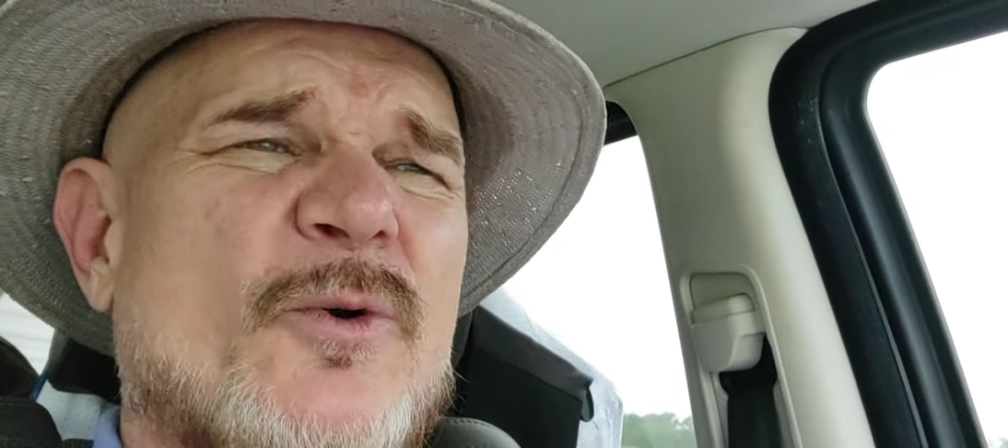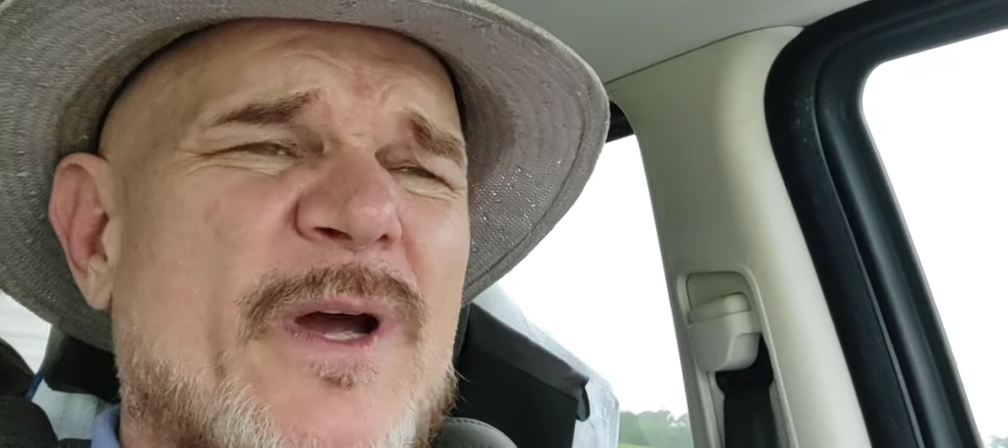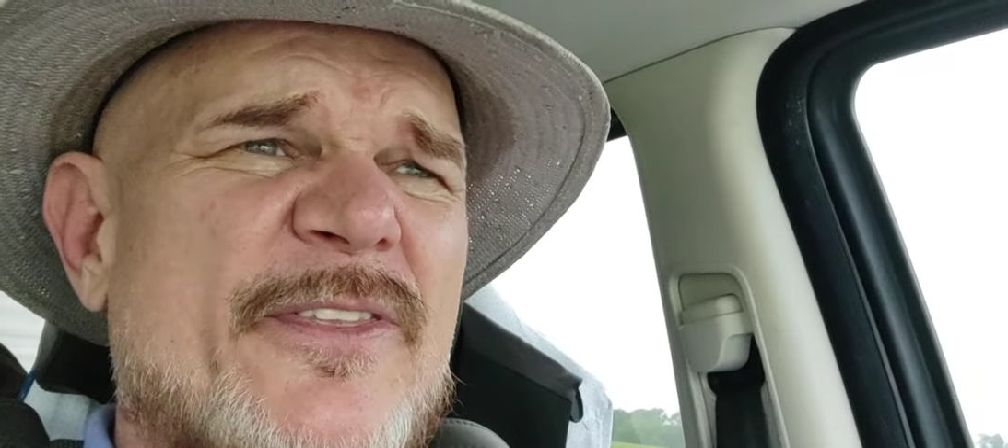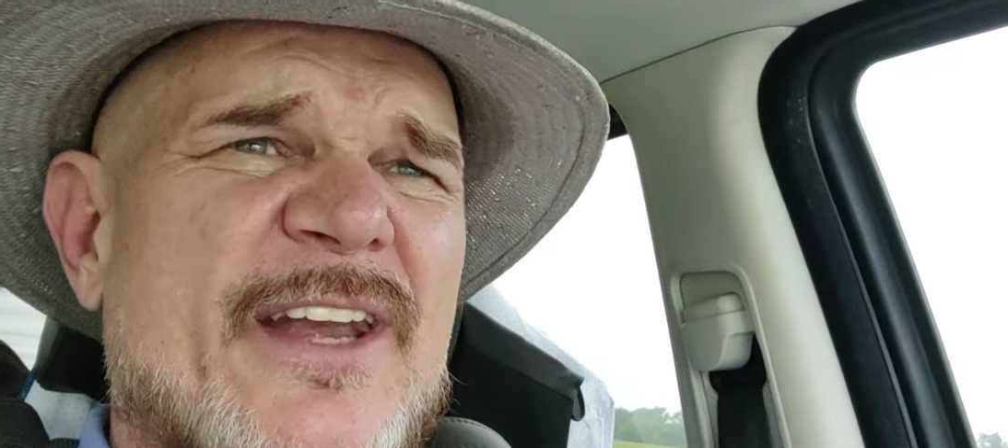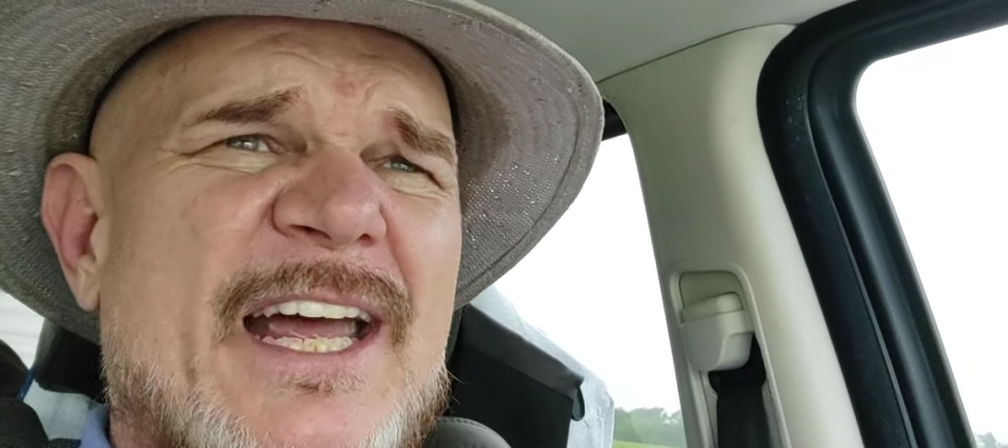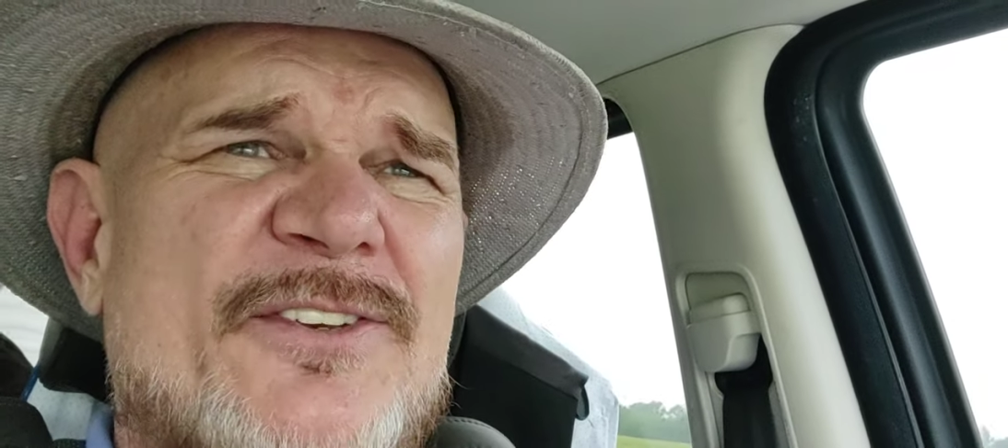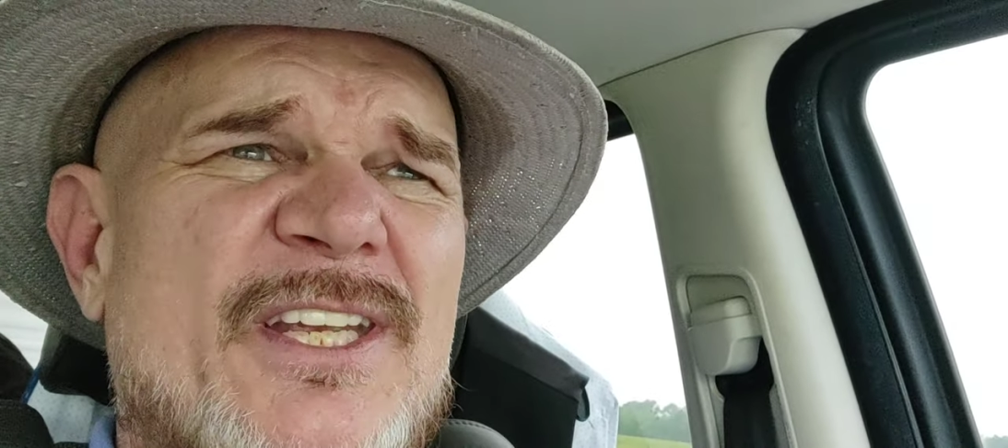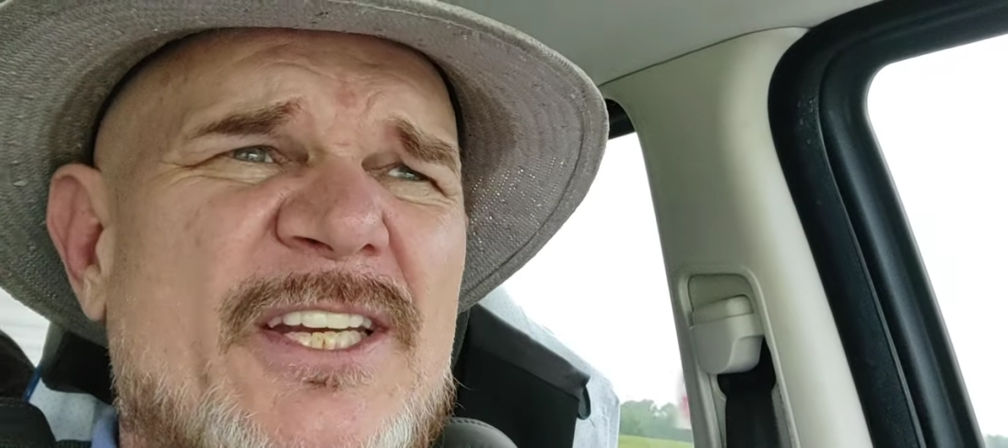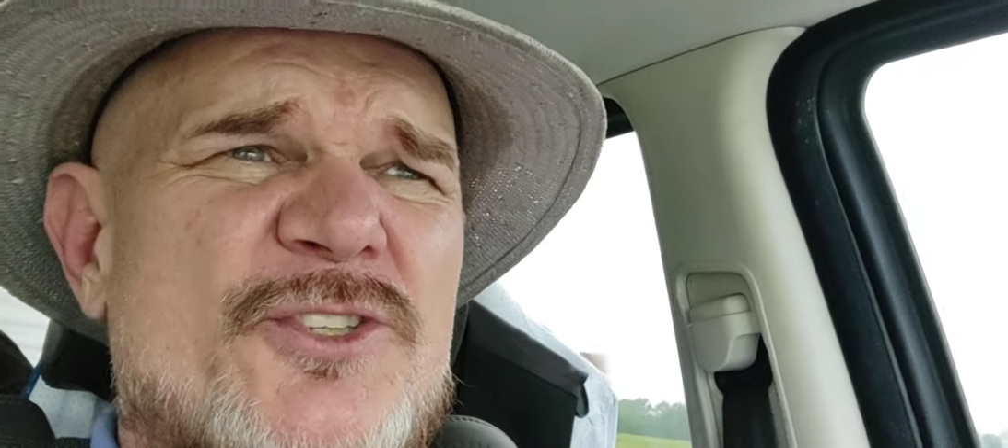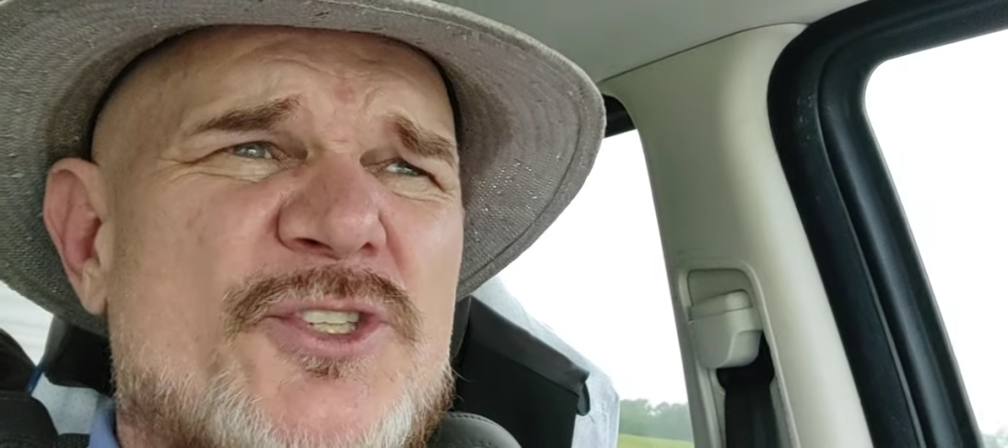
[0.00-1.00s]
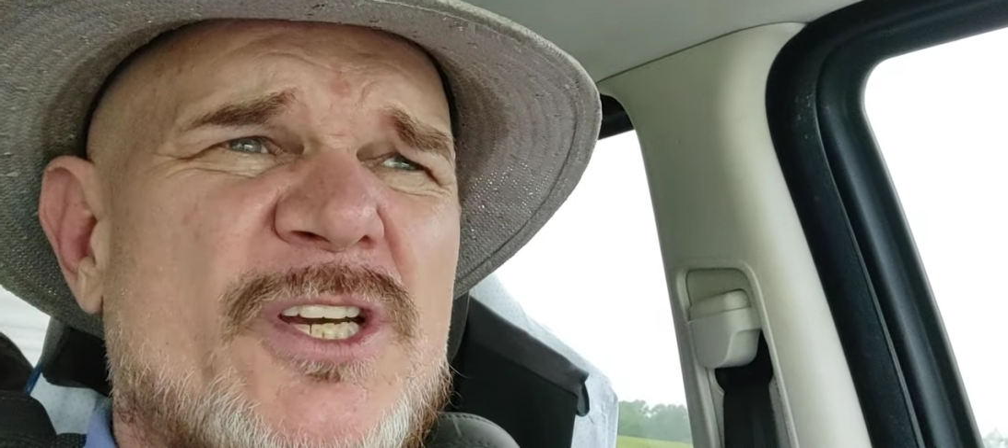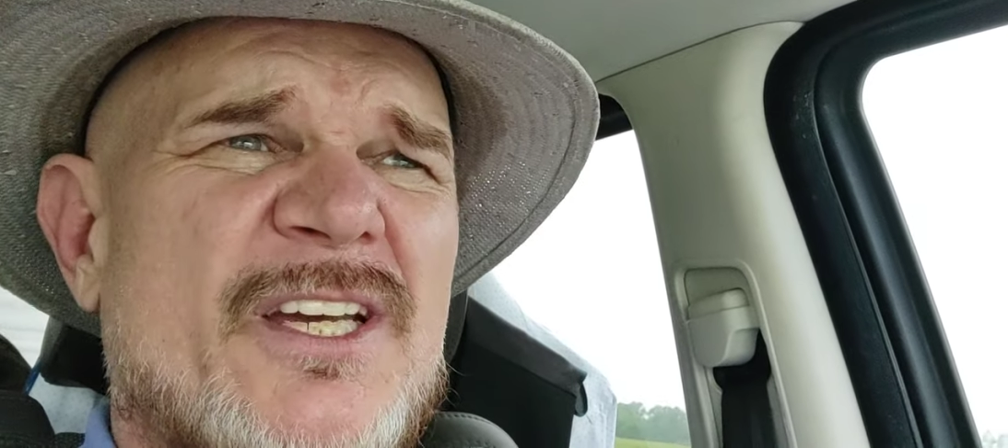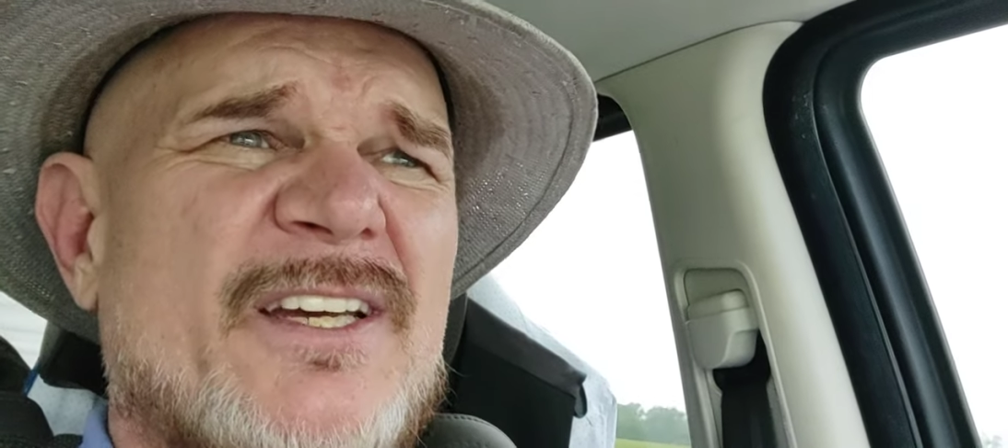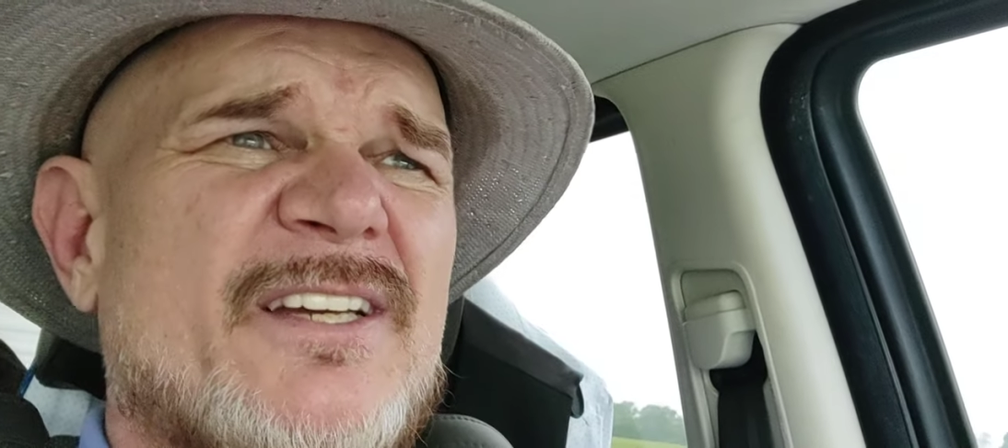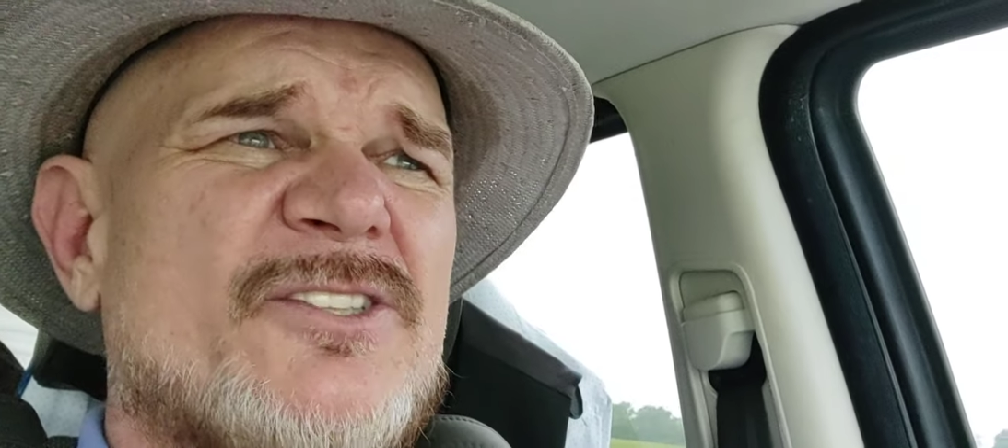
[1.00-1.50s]
The way that I teach
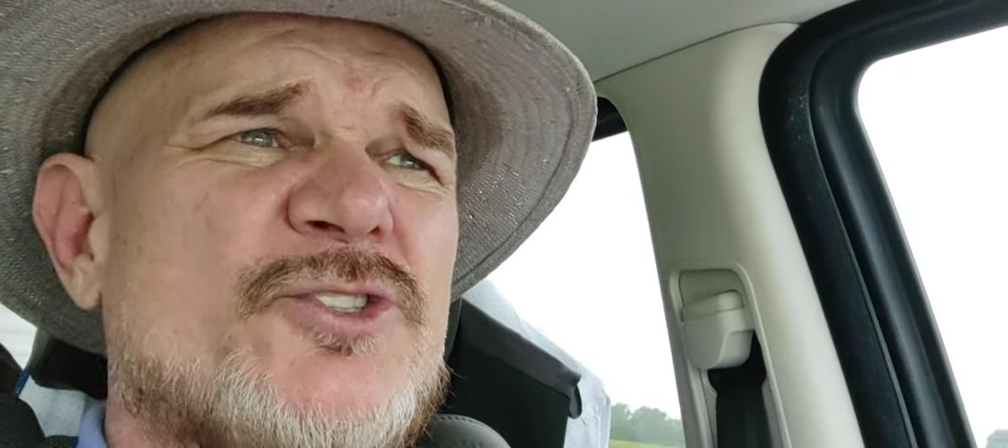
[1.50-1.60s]
uh,